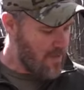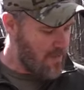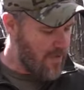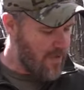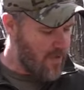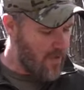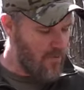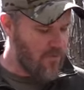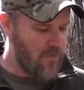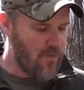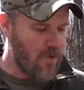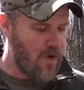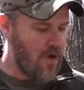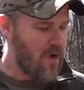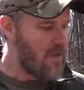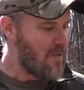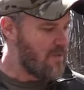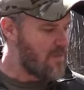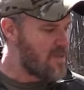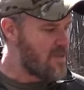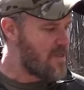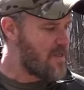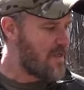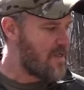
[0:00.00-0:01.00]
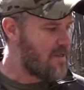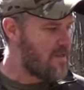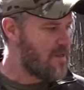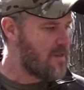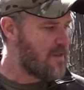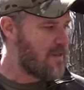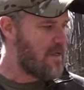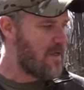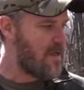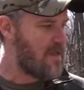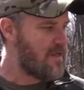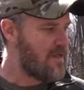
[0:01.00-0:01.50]
But overall, I would say that
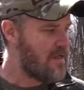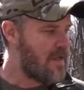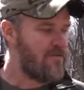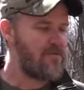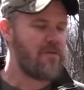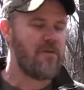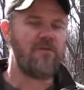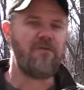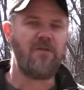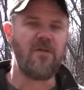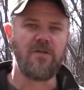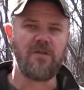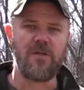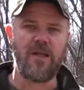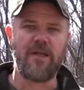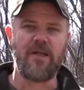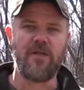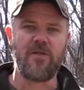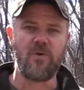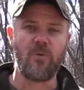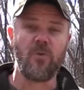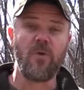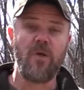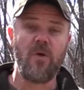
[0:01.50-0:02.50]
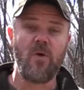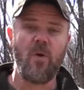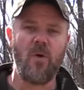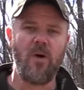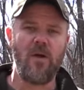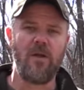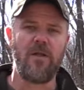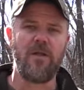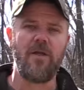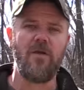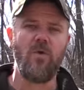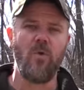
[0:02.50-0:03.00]
the gun definitely feels like it's
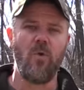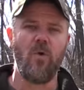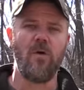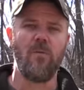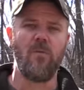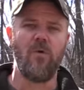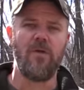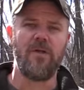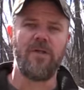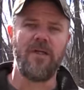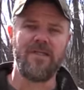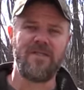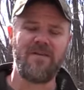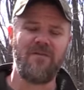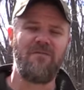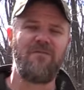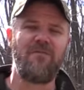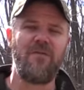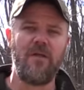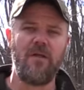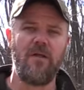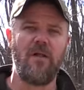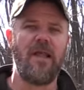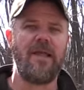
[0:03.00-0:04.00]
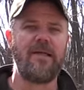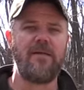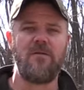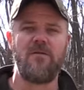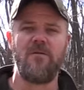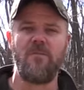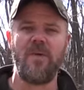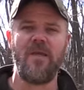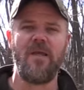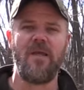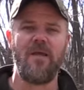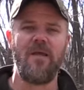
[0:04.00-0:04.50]
recoiling normal. It doesn't feel like
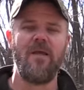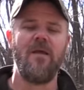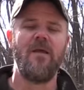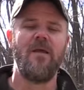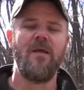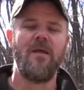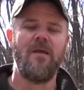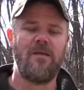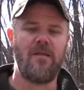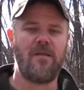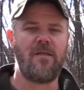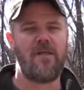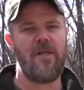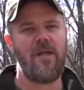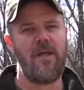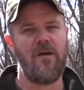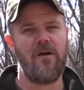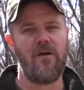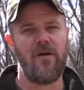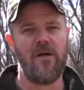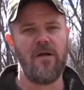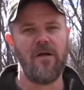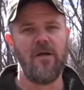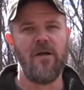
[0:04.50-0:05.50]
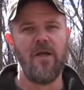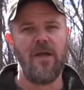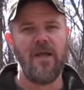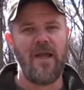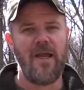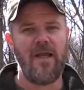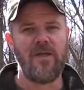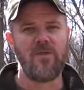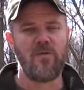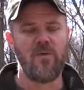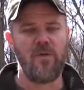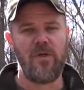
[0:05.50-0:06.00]
to me that the carrier
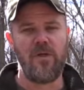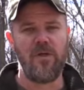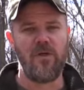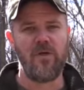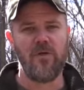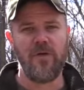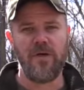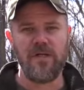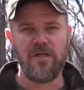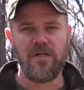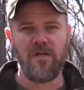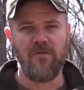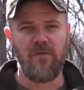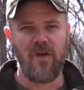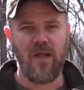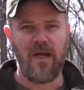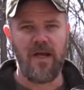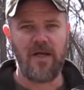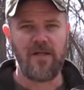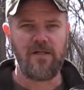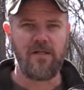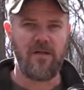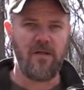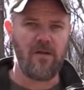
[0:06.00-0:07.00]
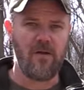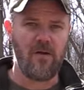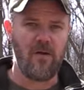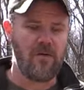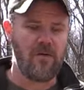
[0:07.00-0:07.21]
has really increased in velocity at